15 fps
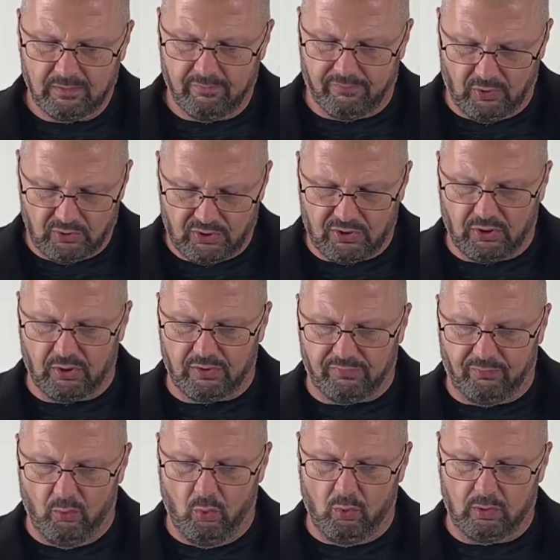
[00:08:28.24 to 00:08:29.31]
verse
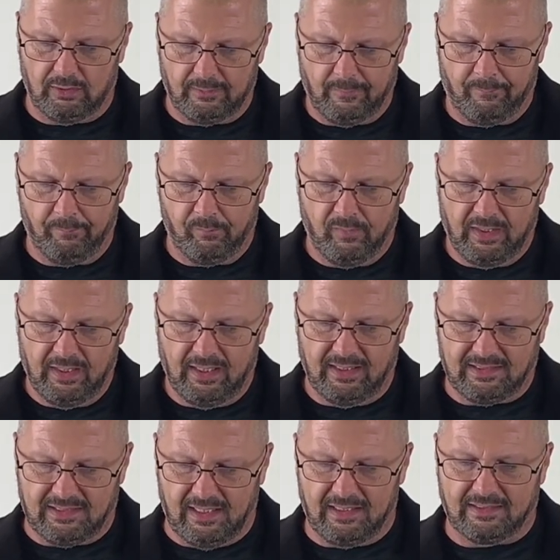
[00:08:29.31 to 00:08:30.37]
34, it
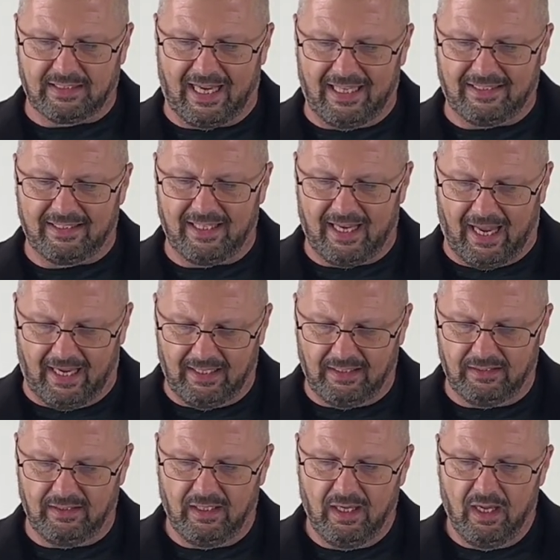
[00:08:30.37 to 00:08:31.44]
says, at the
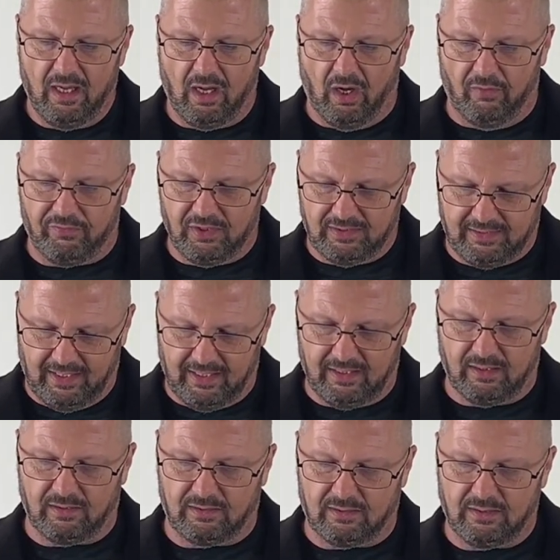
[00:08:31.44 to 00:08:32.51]
end of the
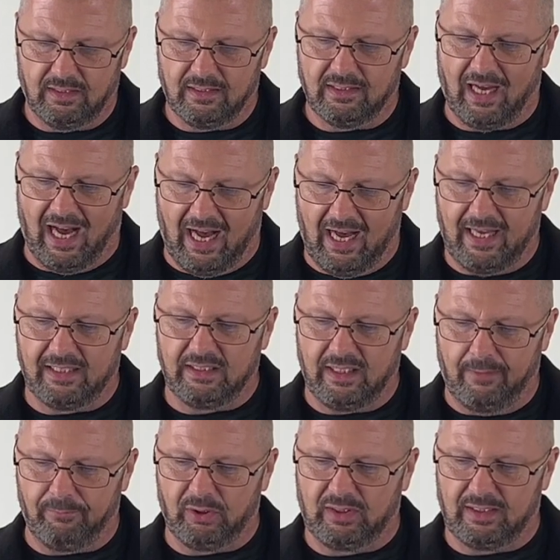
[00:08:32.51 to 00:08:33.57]
days, I,
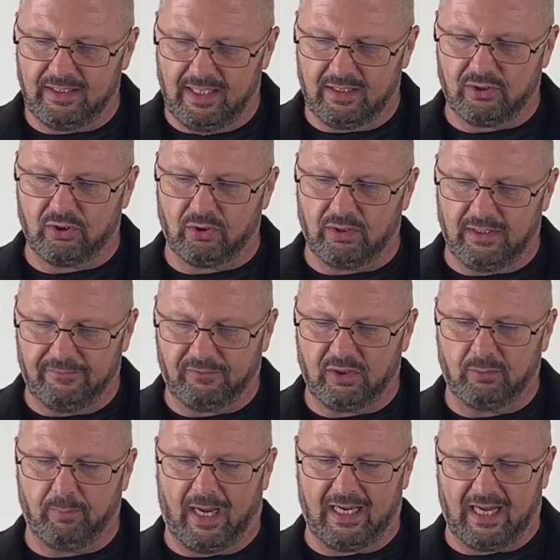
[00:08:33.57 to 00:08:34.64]
Nebuchadnezzar, lifted
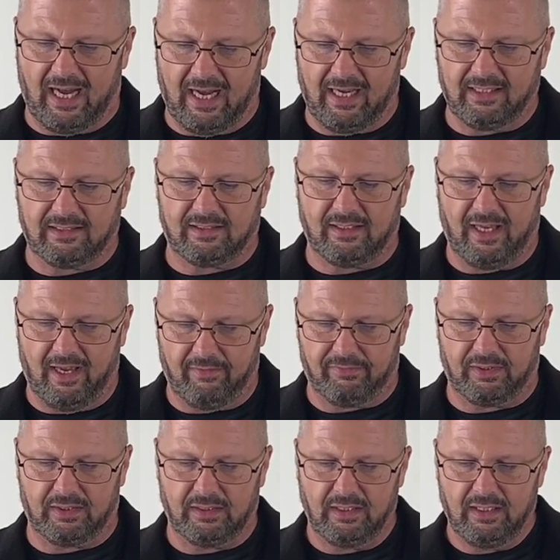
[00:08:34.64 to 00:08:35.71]
my eyes to
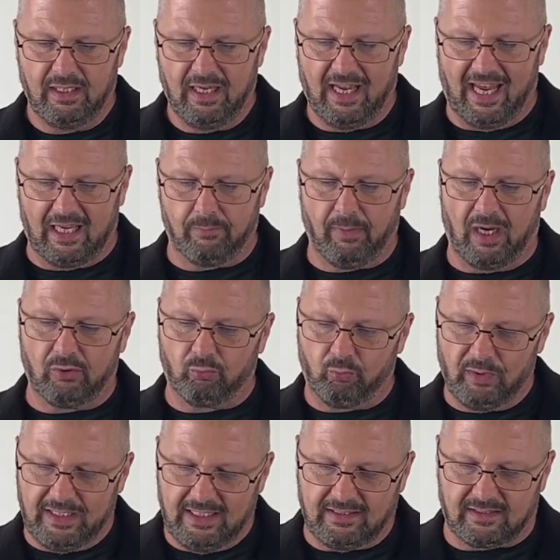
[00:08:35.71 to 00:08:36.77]
heaven, and my
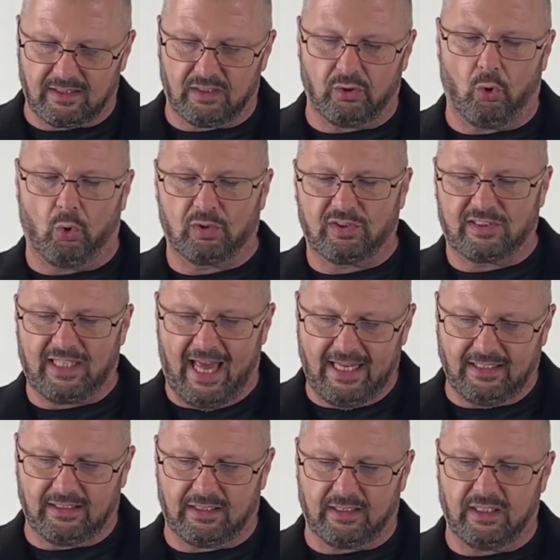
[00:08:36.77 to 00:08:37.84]
reason or
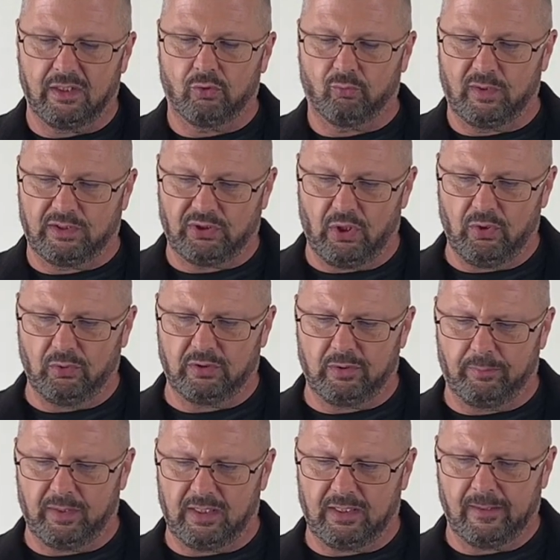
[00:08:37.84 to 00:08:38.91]
sanity returned to
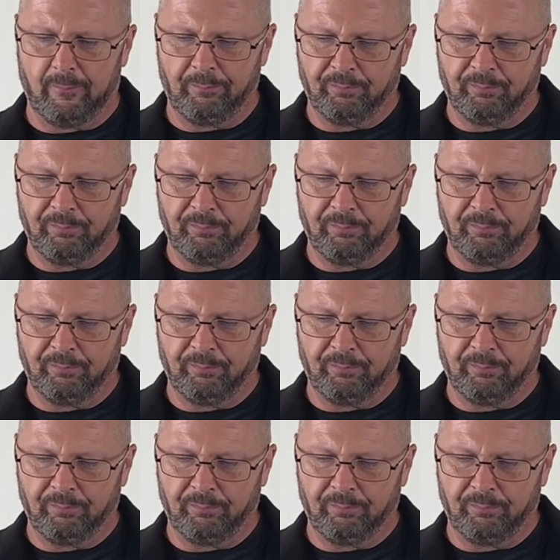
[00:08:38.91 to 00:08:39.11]
me,